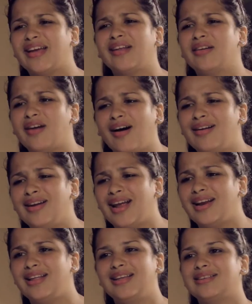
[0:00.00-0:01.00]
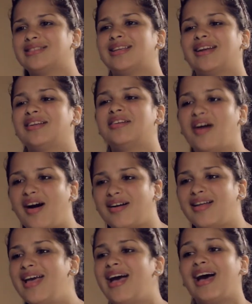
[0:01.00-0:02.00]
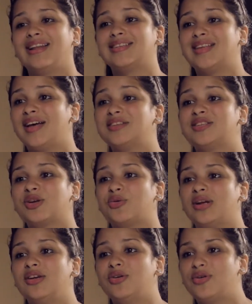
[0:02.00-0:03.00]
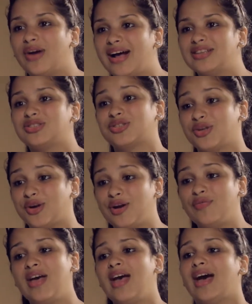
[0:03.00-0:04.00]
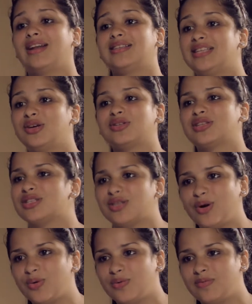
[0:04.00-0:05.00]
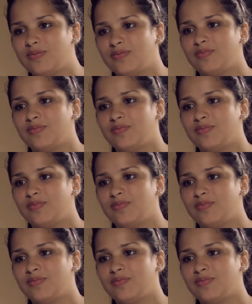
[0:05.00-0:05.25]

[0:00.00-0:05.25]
dead and gone, lady. He is dead and gone. At his head's a green grass turf, at his heels a stone.